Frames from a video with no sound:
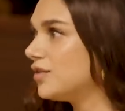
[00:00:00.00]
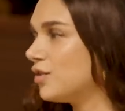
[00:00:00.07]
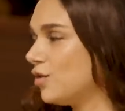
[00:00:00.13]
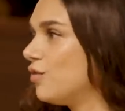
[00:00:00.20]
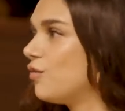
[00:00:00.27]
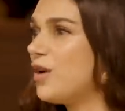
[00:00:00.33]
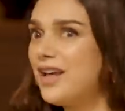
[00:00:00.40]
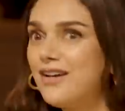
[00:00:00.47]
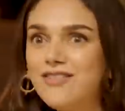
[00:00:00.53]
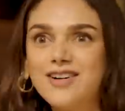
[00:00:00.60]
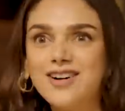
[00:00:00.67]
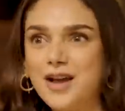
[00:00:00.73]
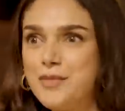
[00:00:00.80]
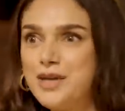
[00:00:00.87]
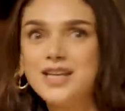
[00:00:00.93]
you know,
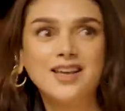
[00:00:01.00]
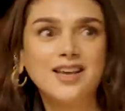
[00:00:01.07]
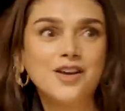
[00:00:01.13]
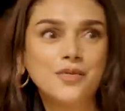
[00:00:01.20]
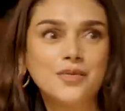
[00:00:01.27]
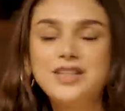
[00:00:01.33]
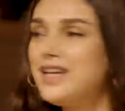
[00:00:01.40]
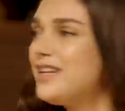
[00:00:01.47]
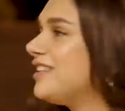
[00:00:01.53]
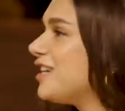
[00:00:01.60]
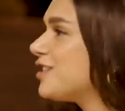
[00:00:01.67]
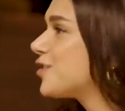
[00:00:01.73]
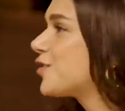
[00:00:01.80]
whatever. I mean, they're